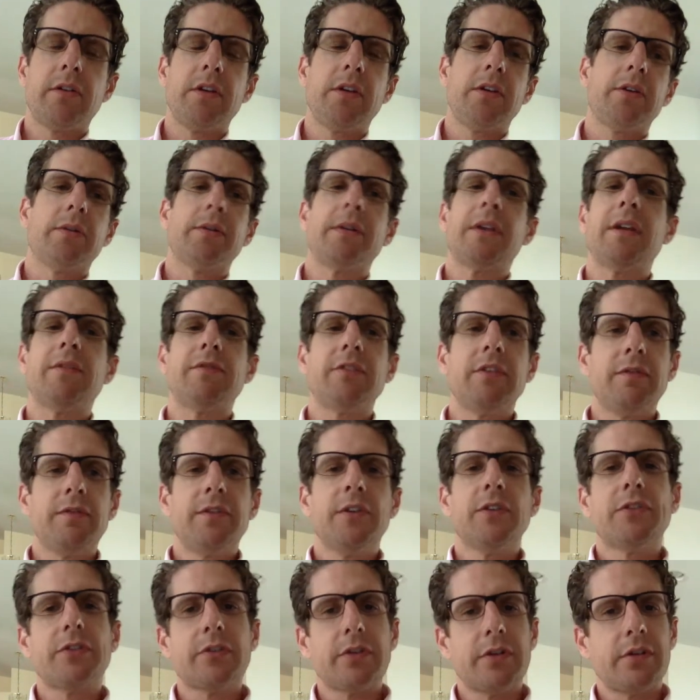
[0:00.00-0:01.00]
You don't have to
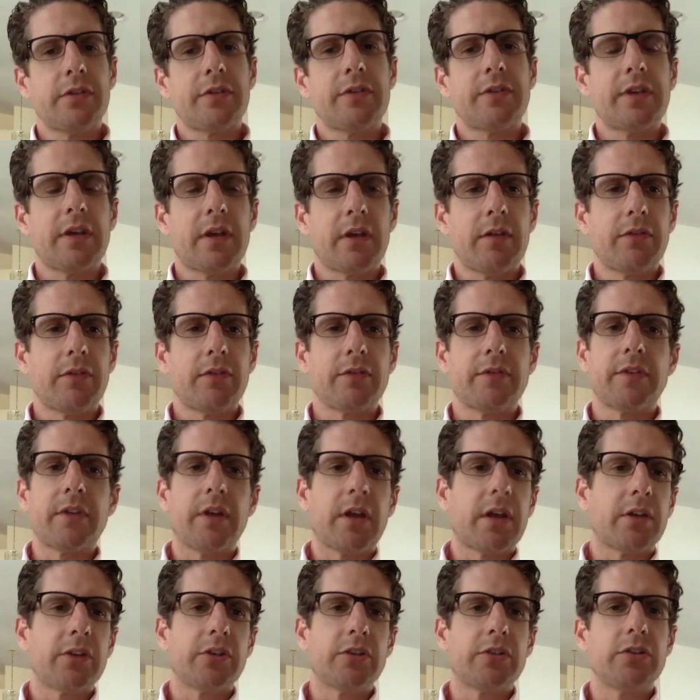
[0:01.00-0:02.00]
filter yourself. There's
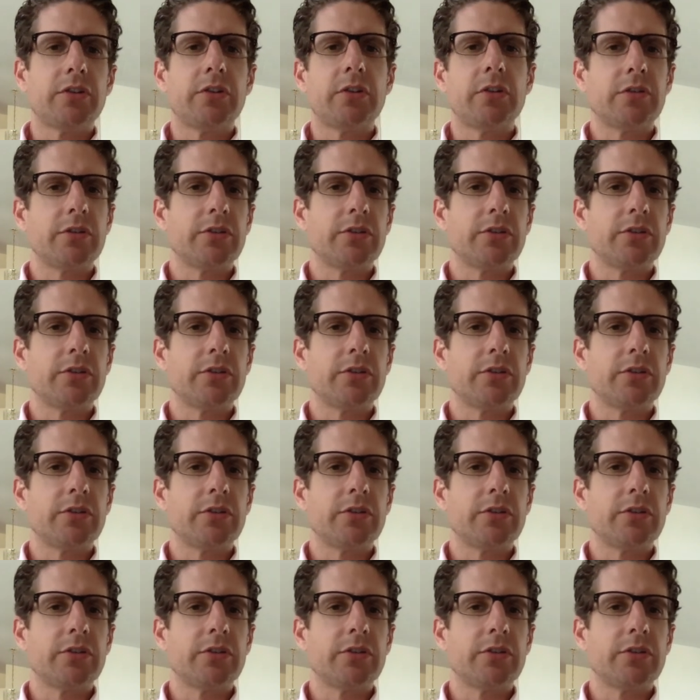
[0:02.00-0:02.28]
not a should